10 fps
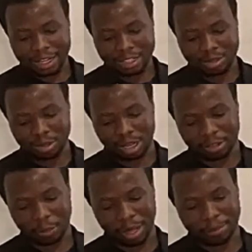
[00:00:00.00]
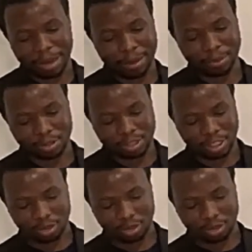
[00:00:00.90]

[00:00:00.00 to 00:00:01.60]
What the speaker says: Let's look at the word Bible